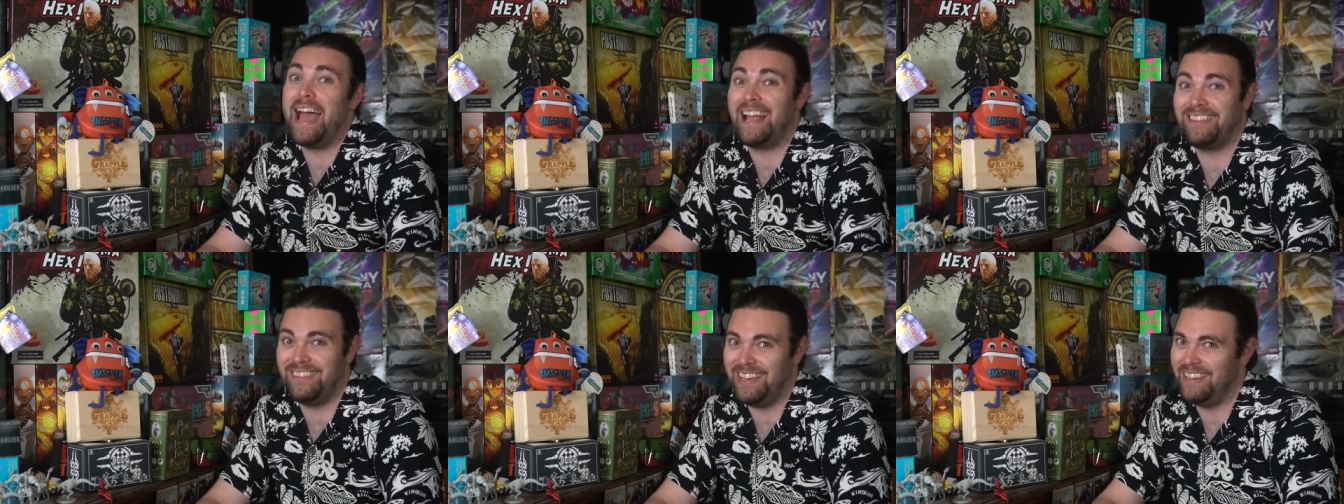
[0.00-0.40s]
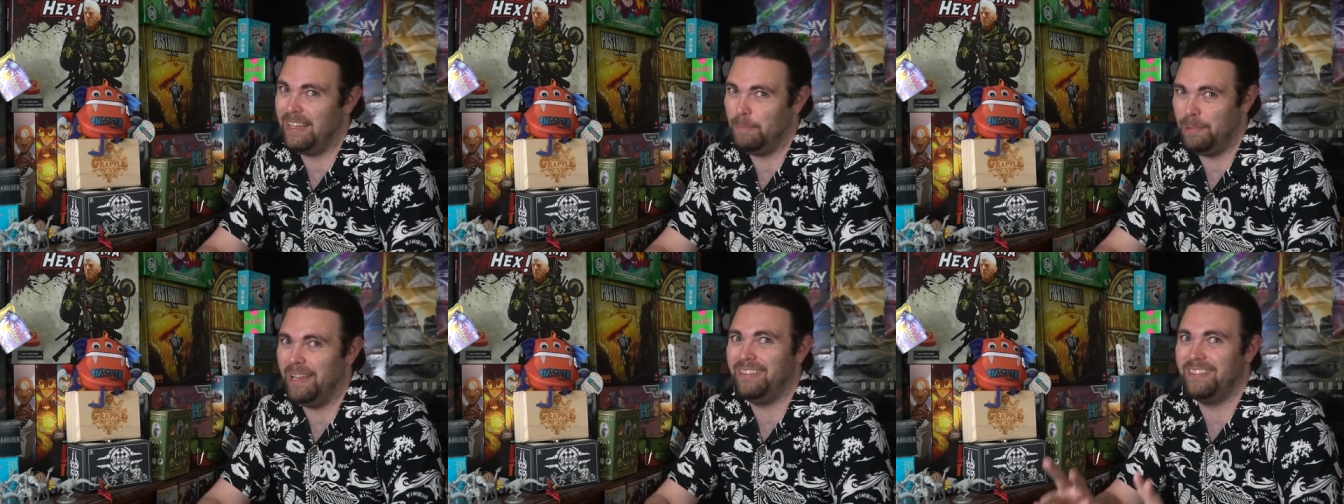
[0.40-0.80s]

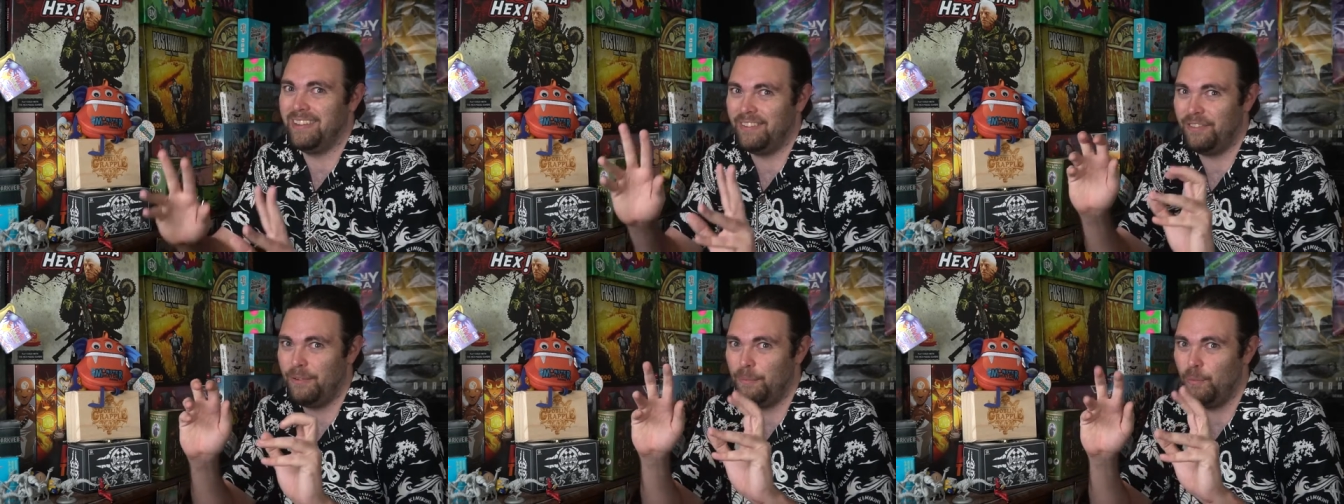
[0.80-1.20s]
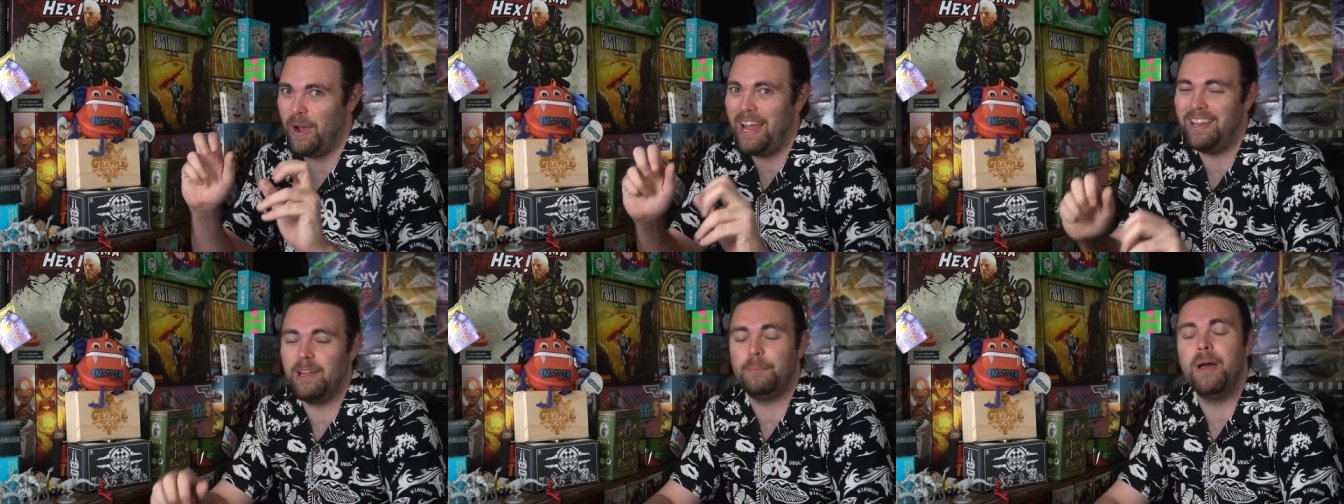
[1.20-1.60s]
accidentally placed it from
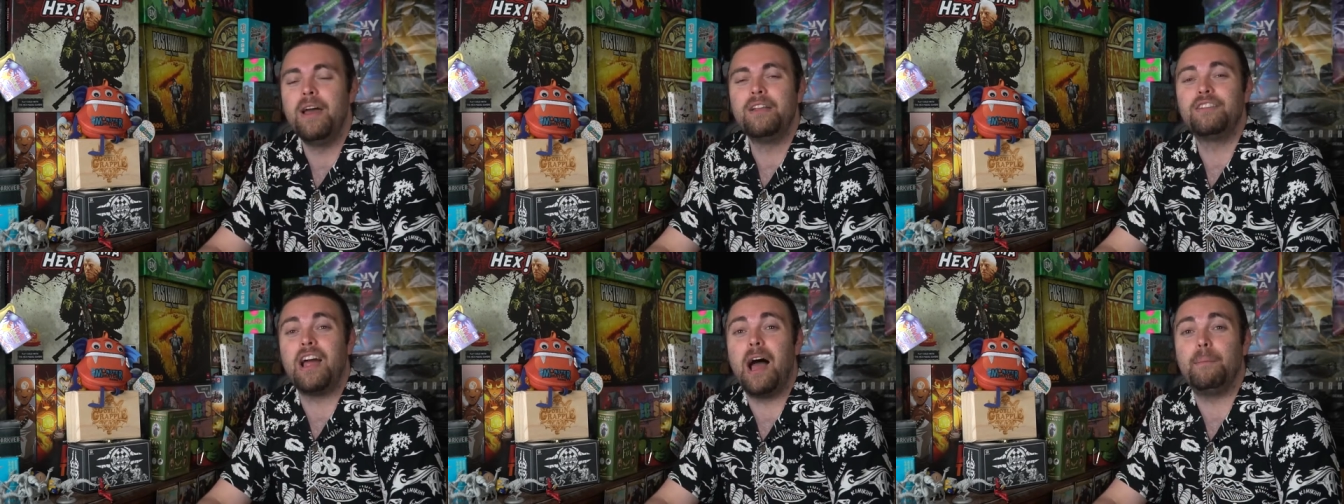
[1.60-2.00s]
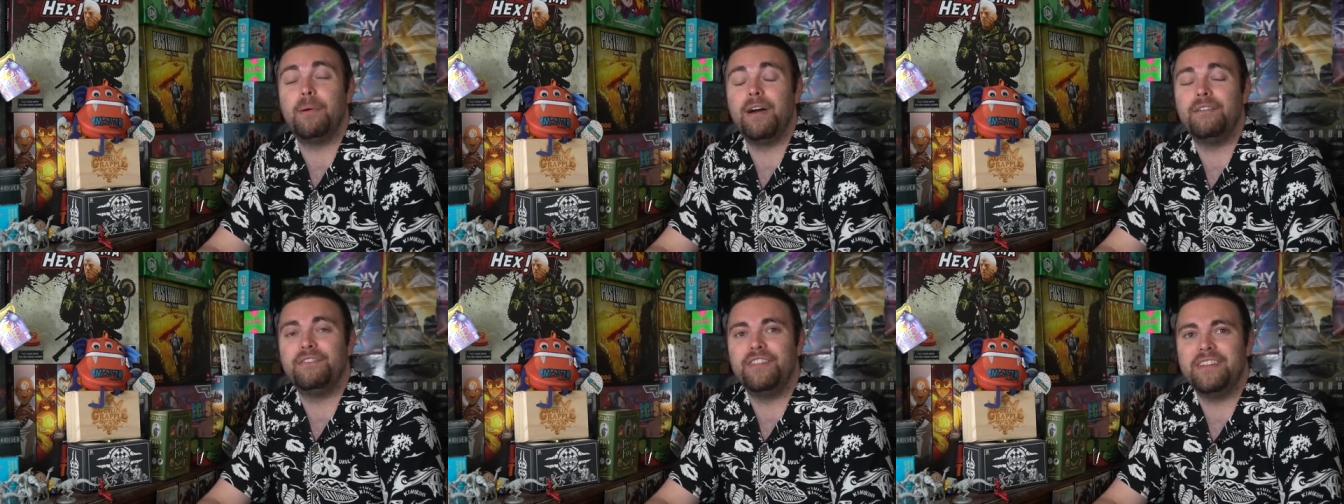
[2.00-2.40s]
random top
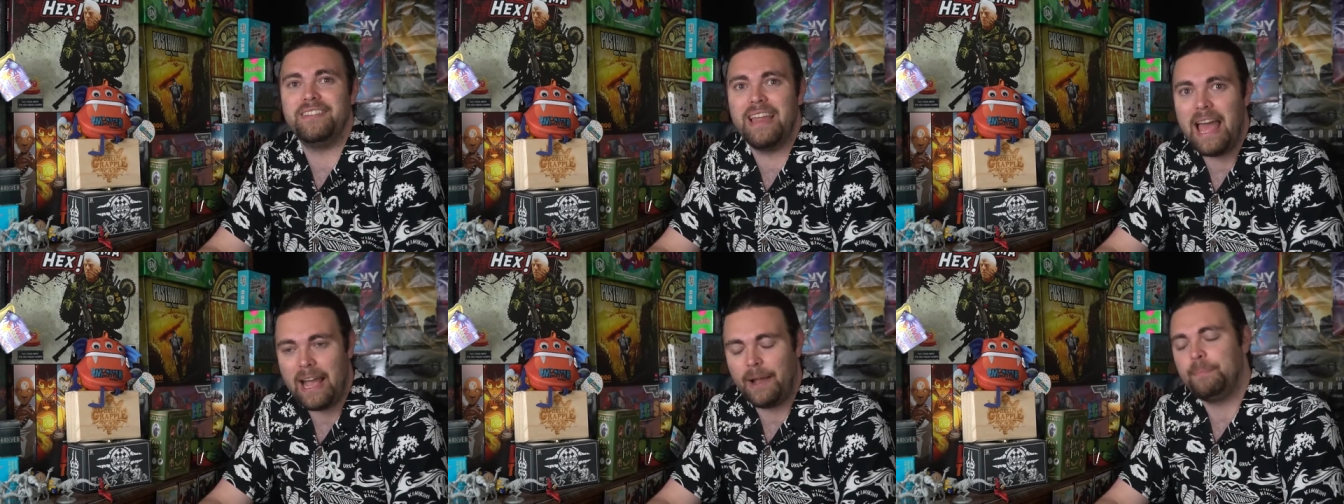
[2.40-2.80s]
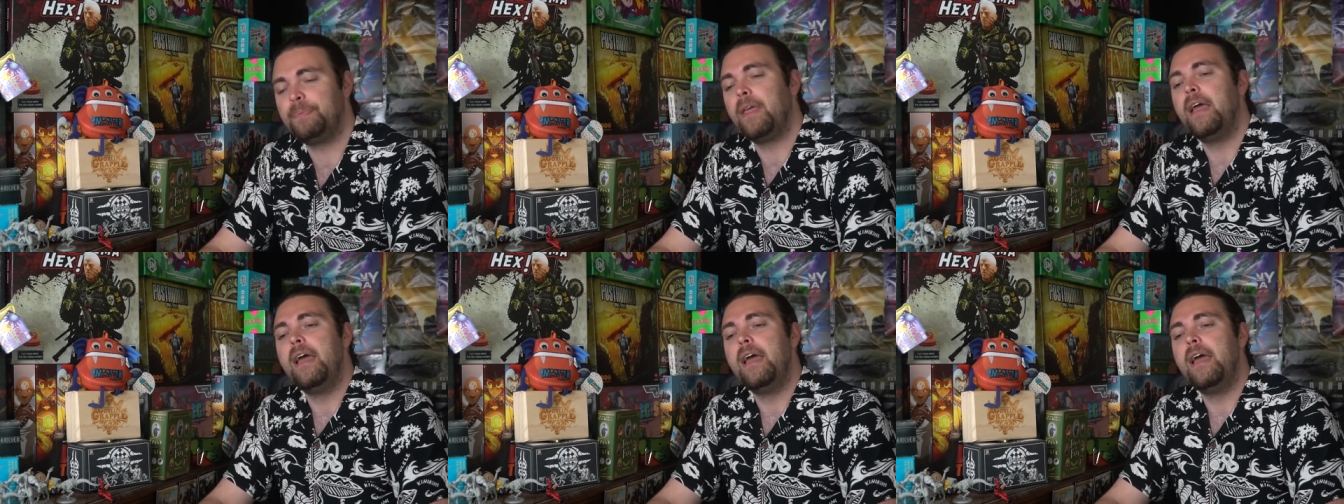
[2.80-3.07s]
of the deck.